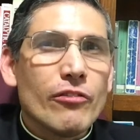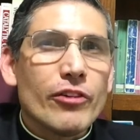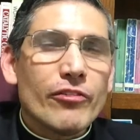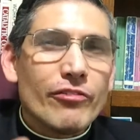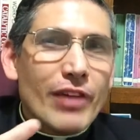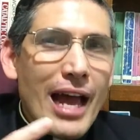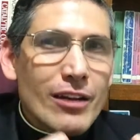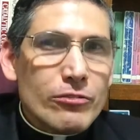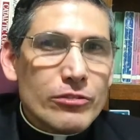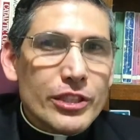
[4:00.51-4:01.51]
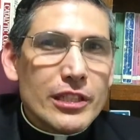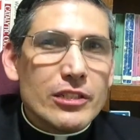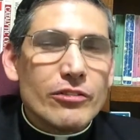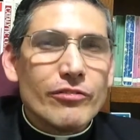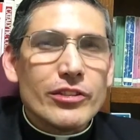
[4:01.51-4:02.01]
of our
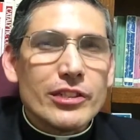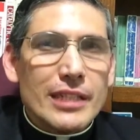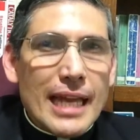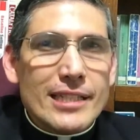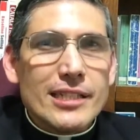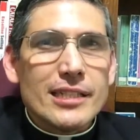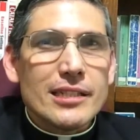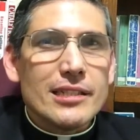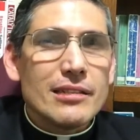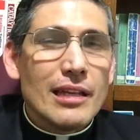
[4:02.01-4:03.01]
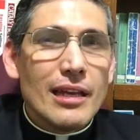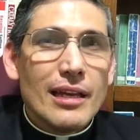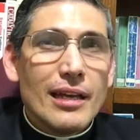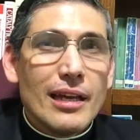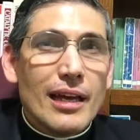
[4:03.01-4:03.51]
faculties, of the senses,
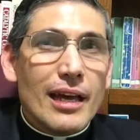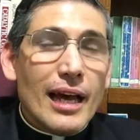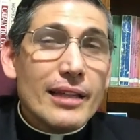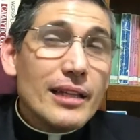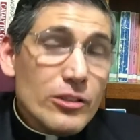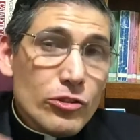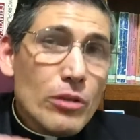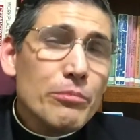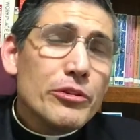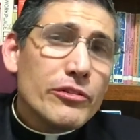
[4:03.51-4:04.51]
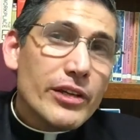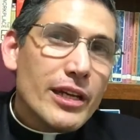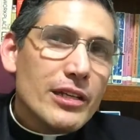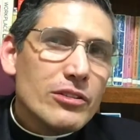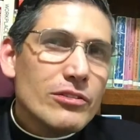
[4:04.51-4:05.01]
and then some
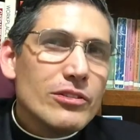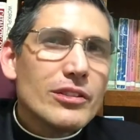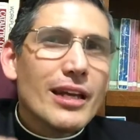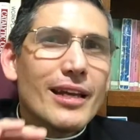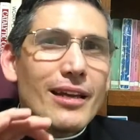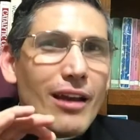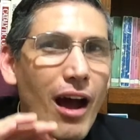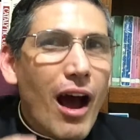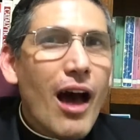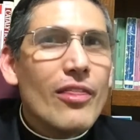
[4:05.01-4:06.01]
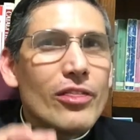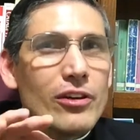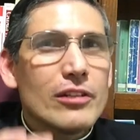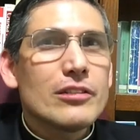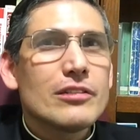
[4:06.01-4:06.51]
purifications that God
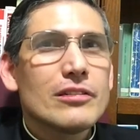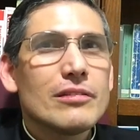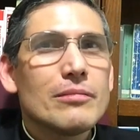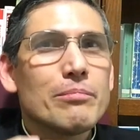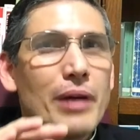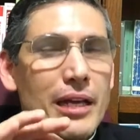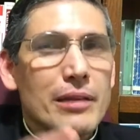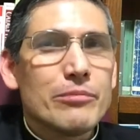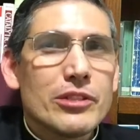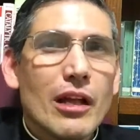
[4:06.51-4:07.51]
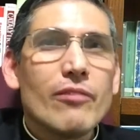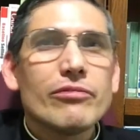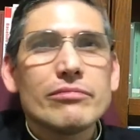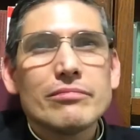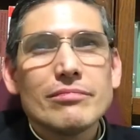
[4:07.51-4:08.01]
does by
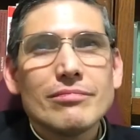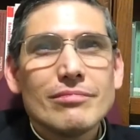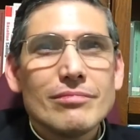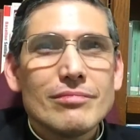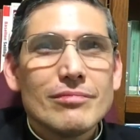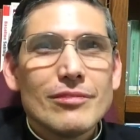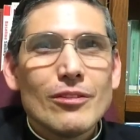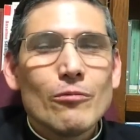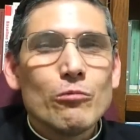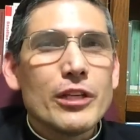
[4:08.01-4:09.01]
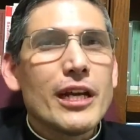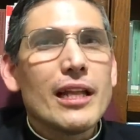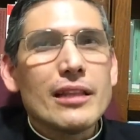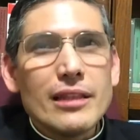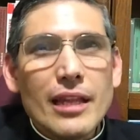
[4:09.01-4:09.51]
Himself. We
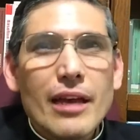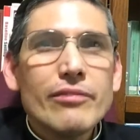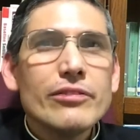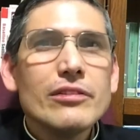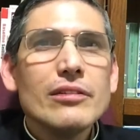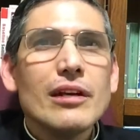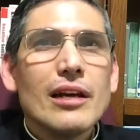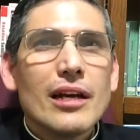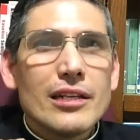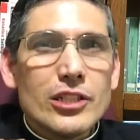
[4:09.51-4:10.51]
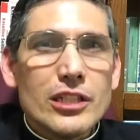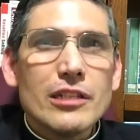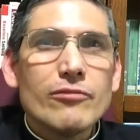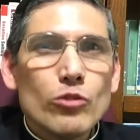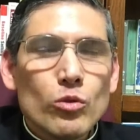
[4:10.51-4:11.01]
can never
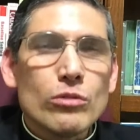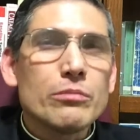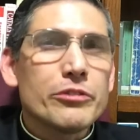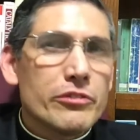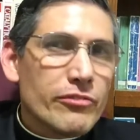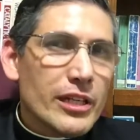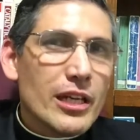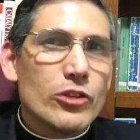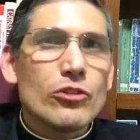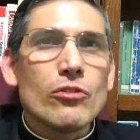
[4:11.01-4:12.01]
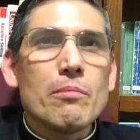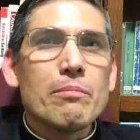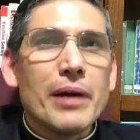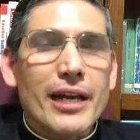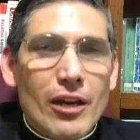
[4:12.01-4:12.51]
achieve total purification
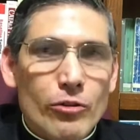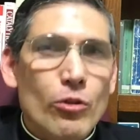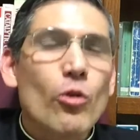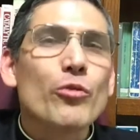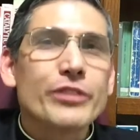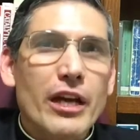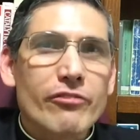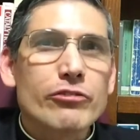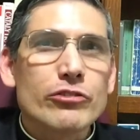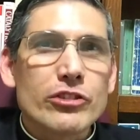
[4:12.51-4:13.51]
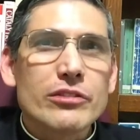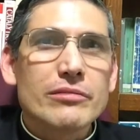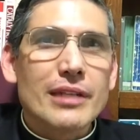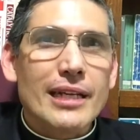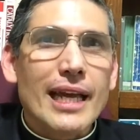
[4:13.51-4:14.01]
by our own efforts
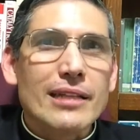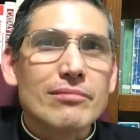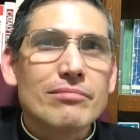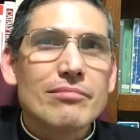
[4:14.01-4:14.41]
again.